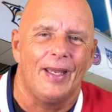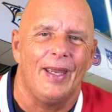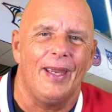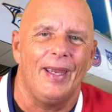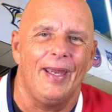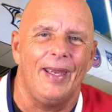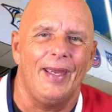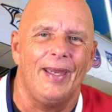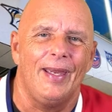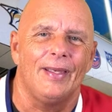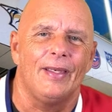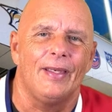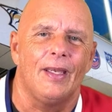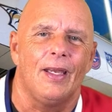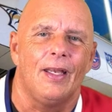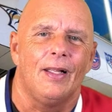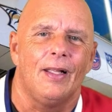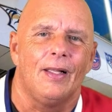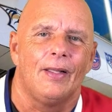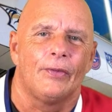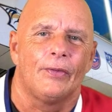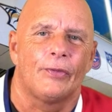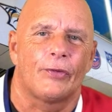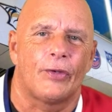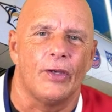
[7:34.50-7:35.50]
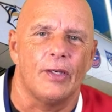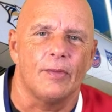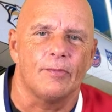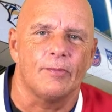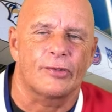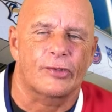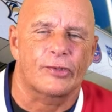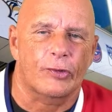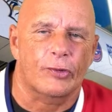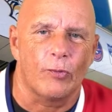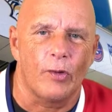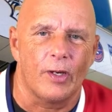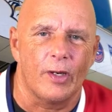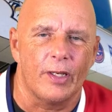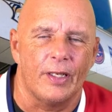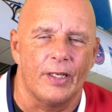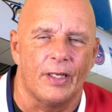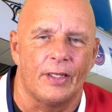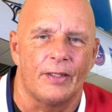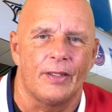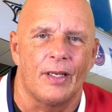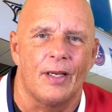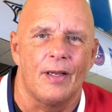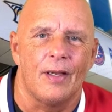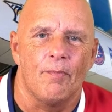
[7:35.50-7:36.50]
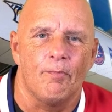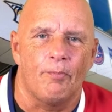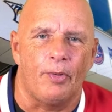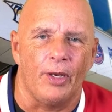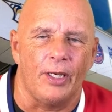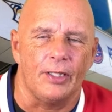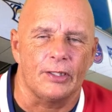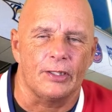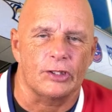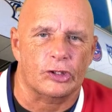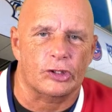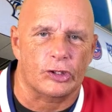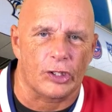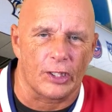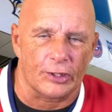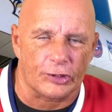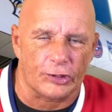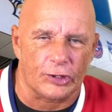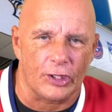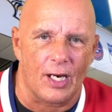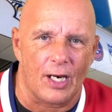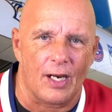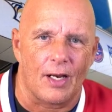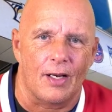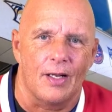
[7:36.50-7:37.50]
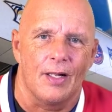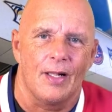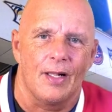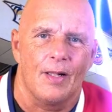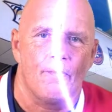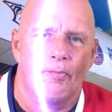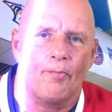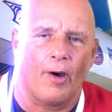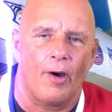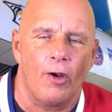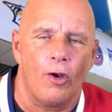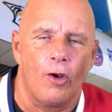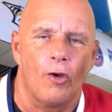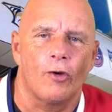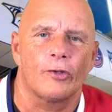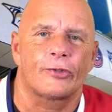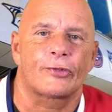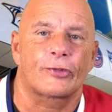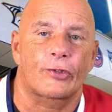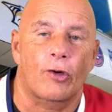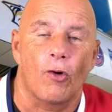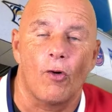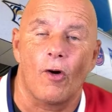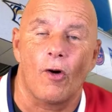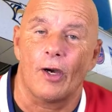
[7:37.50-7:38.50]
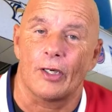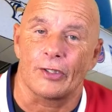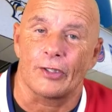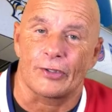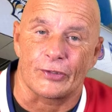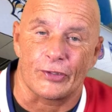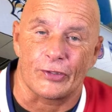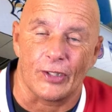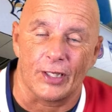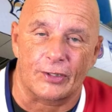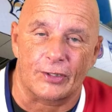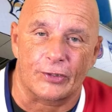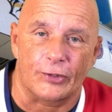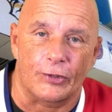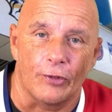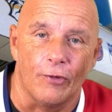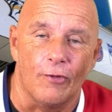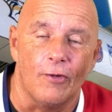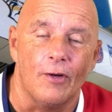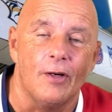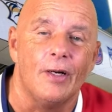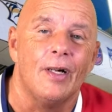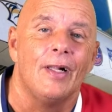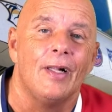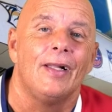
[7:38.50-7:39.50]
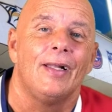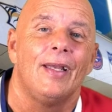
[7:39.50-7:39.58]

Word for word: and Tim Sweden beat Czechia by a score of 6 2.